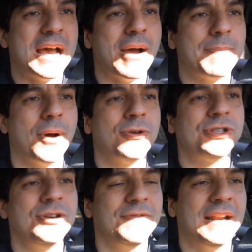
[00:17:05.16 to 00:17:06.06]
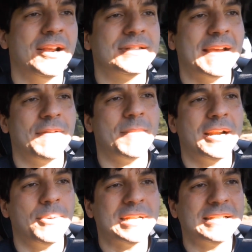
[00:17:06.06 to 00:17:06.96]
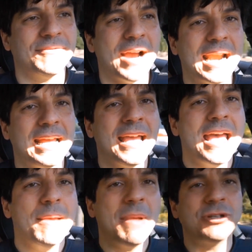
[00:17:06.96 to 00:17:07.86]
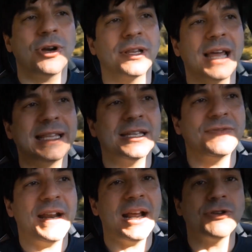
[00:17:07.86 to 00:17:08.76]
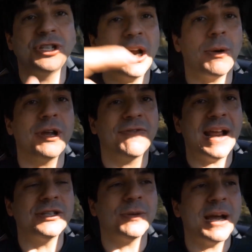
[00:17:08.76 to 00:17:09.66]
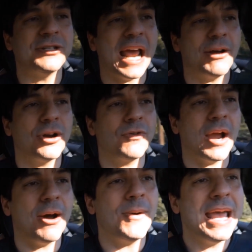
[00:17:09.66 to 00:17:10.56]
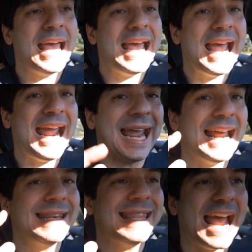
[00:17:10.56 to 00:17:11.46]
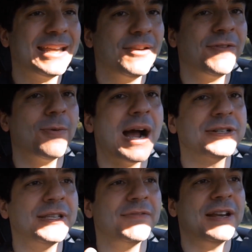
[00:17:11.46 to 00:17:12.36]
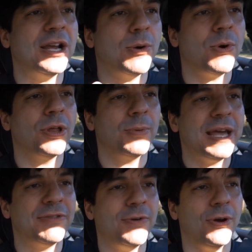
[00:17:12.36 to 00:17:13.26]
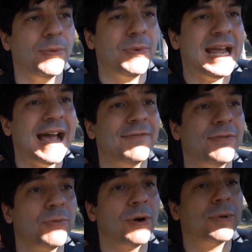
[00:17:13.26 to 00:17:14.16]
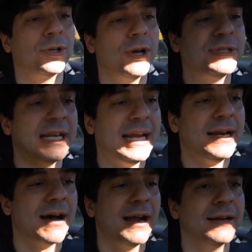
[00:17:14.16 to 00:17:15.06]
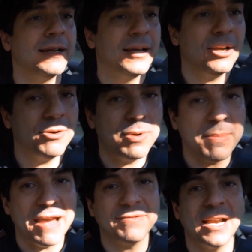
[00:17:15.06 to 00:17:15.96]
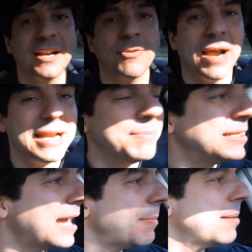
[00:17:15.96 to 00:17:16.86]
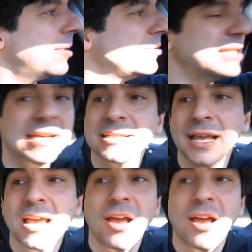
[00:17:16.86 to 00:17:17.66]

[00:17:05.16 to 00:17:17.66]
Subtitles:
bell. I post new videos every Monday, Wednesday, Friday. Make sure to like this video, share it with your friends so my channel can grow. And thank you for watching the video all the way through. We're closing in on, we may have done it already by the time I post this,